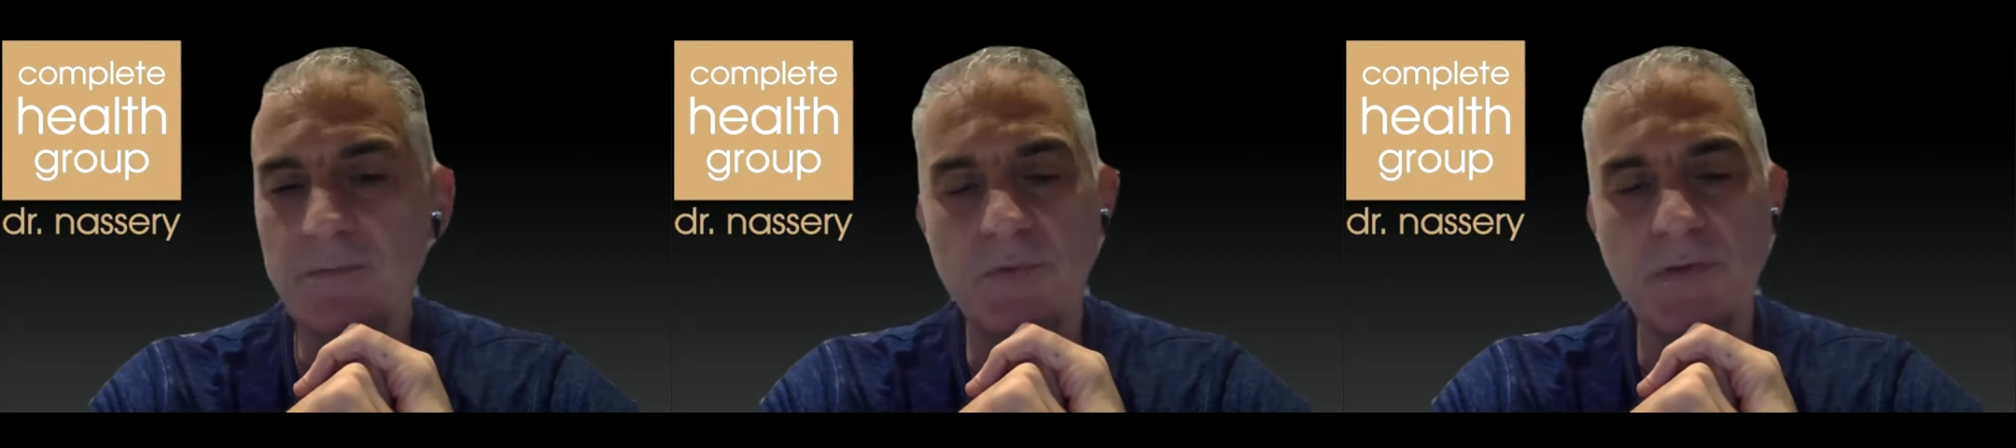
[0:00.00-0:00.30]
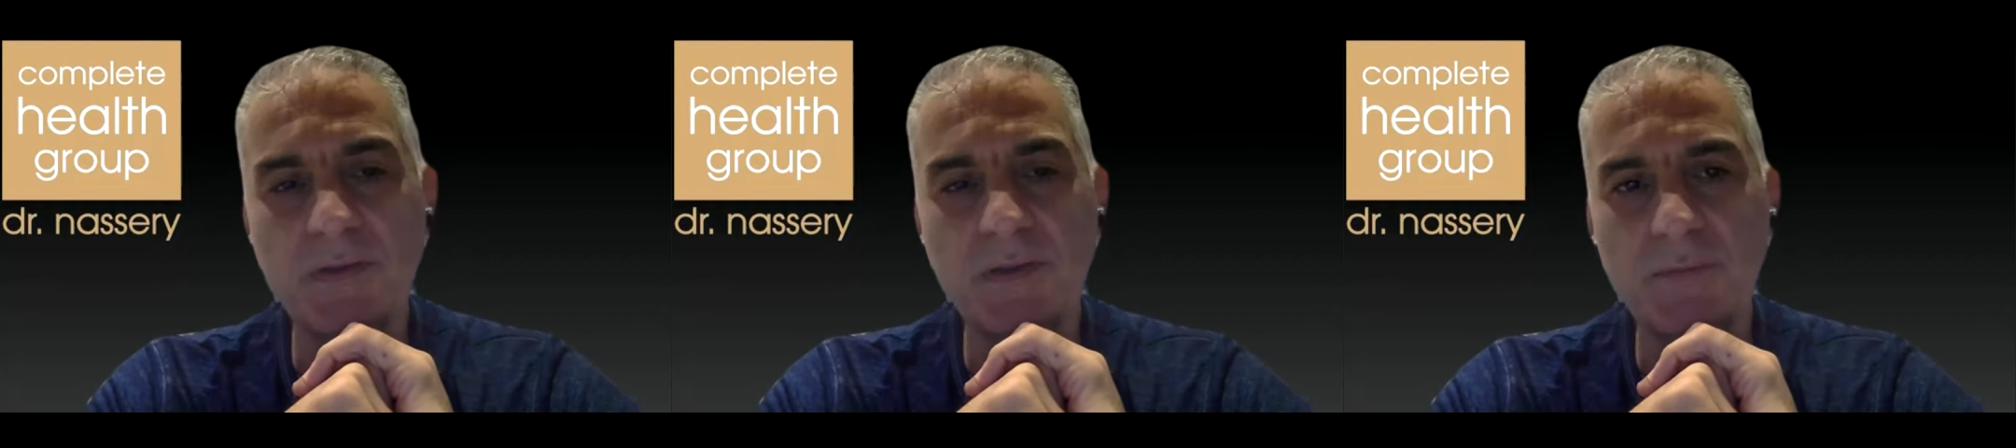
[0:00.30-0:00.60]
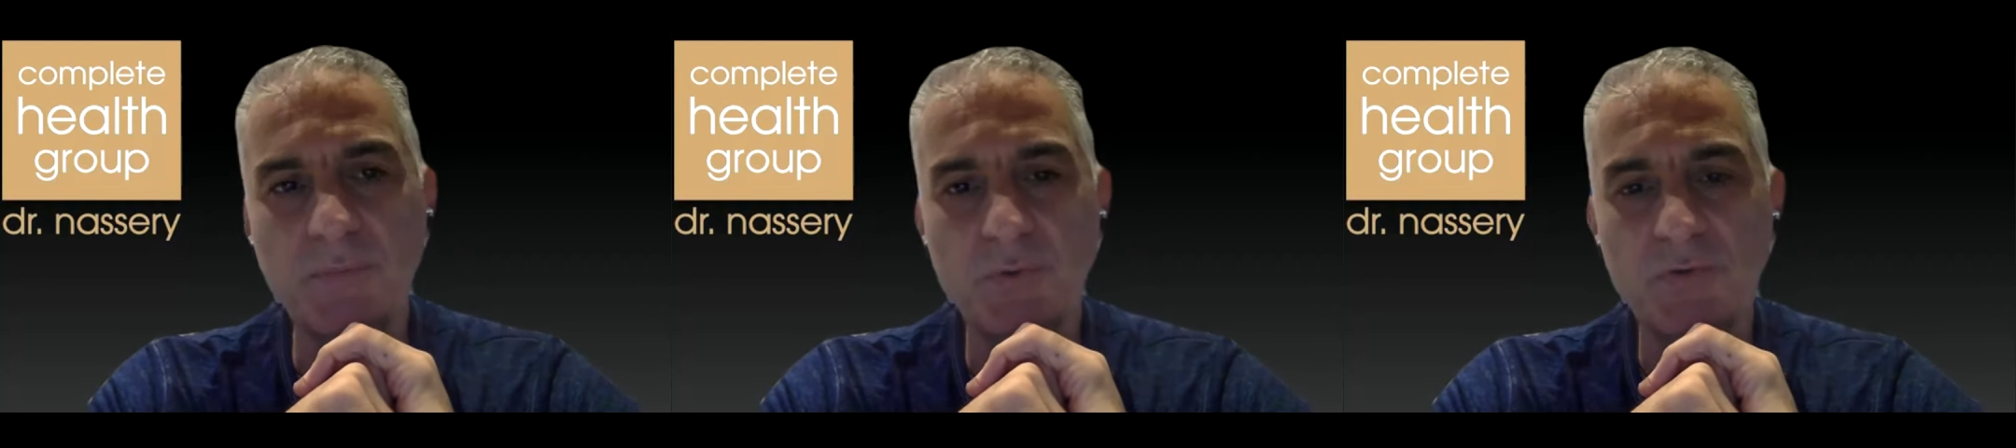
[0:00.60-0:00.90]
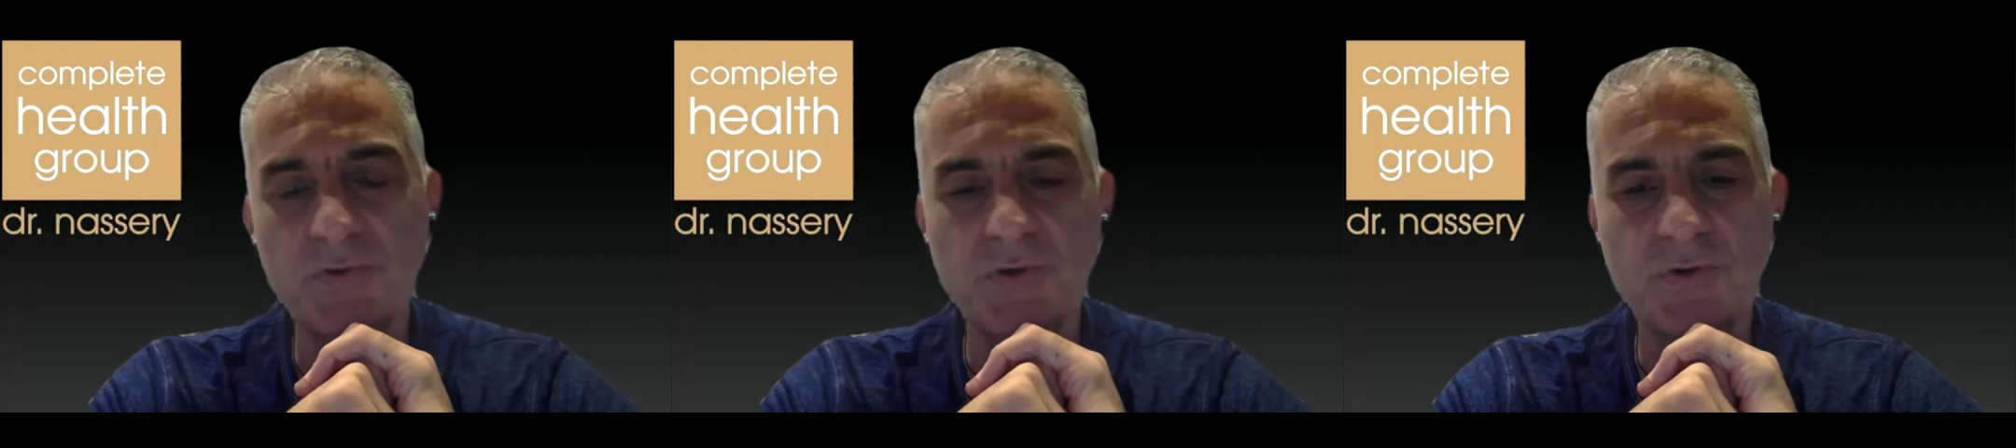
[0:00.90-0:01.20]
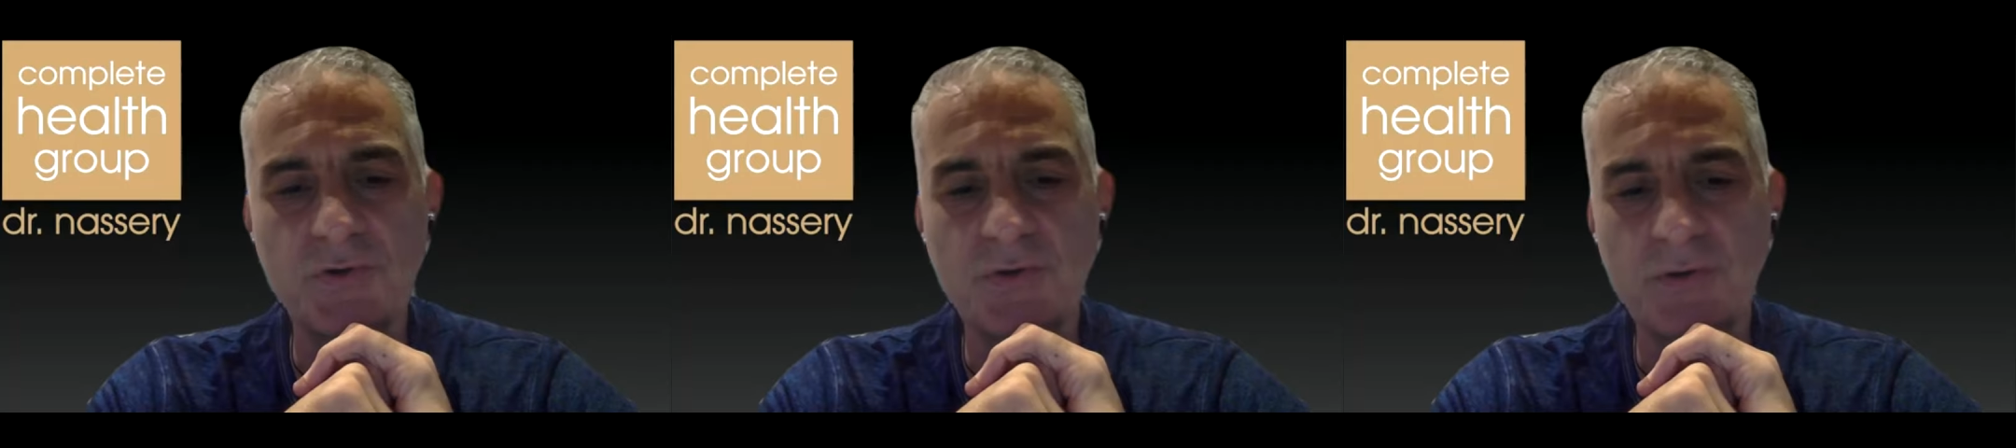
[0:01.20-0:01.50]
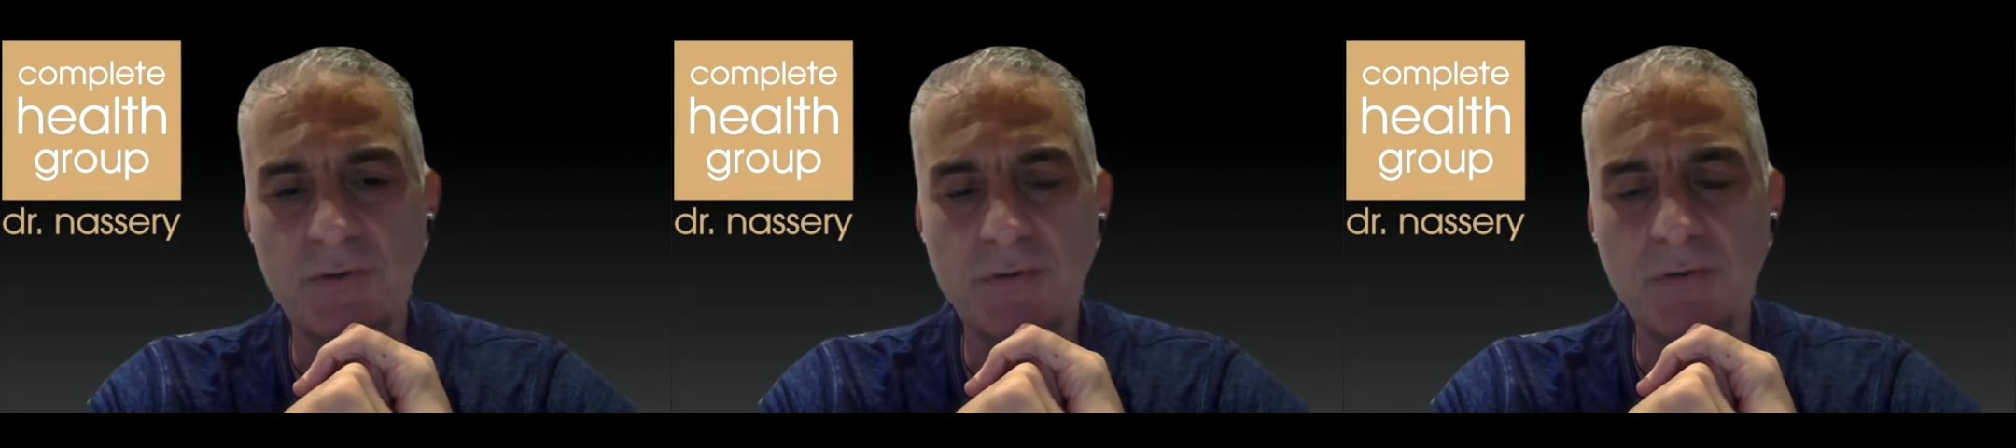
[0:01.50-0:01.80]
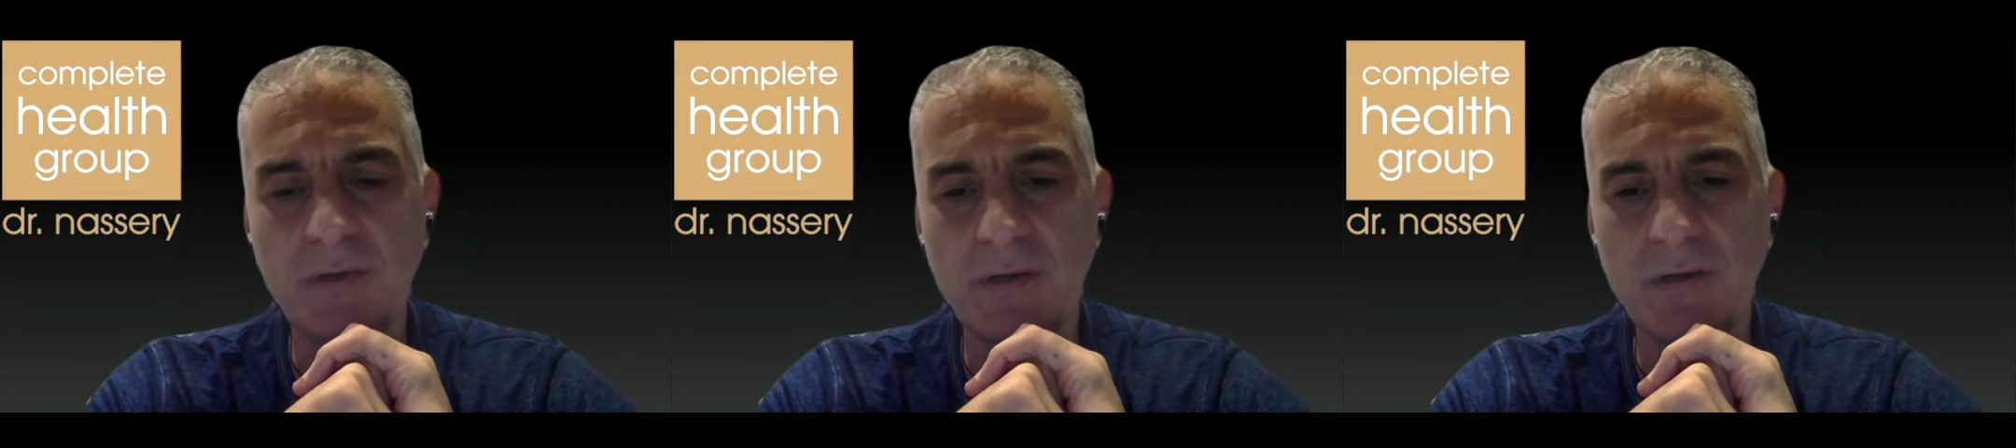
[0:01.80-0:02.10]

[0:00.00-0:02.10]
with the post-surgical